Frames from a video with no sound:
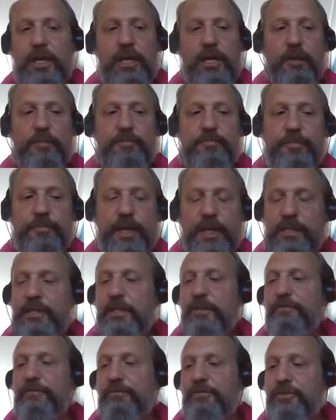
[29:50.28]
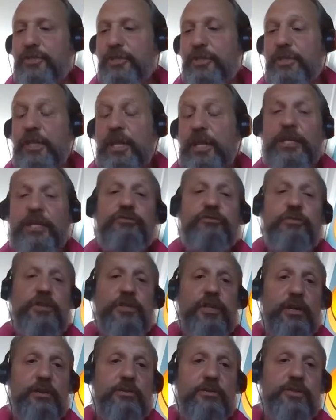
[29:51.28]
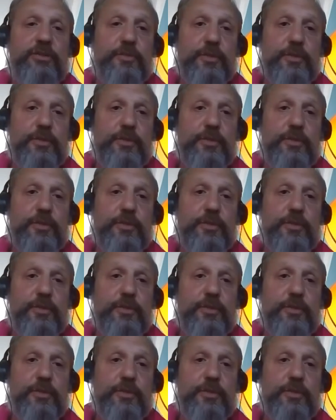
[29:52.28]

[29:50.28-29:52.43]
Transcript: a big difference in injury zones,